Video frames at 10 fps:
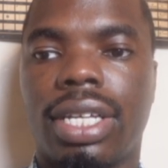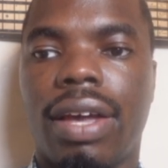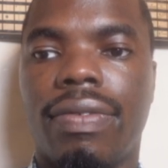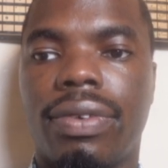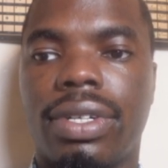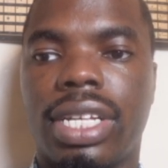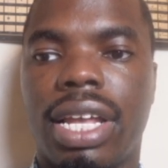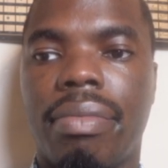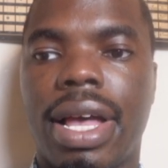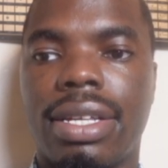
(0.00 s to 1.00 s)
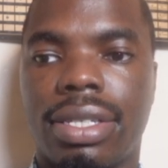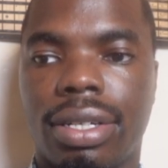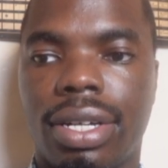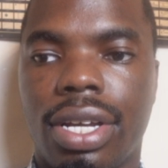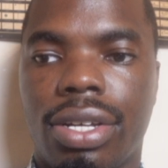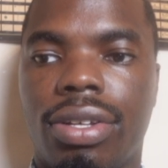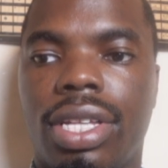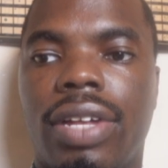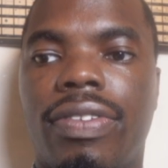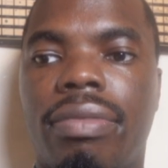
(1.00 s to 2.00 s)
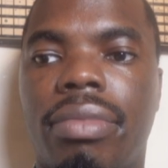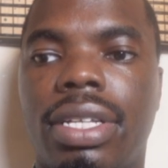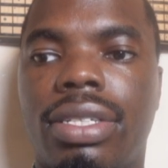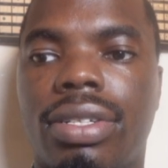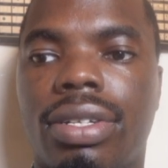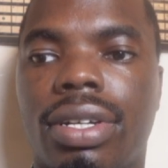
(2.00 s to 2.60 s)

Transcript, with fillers: came forth saying, Master, you delivered me to